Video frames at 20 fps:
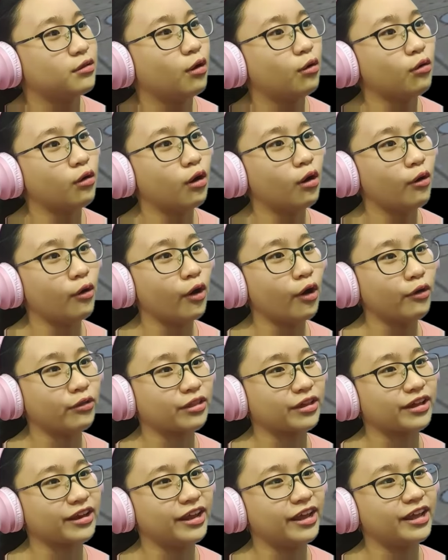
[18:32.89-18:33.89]

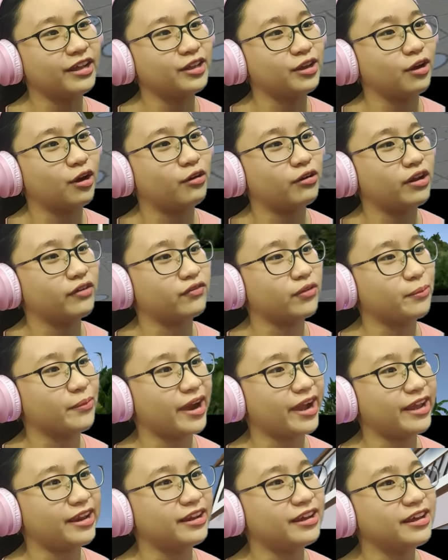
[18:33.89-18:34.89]
Oh, it's gonna hit you. Oh, never
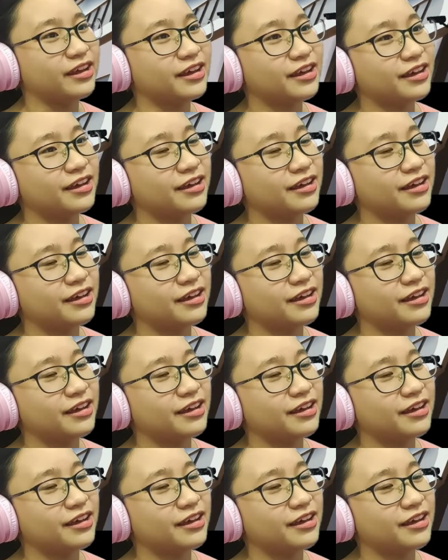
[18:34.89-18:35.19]
mind.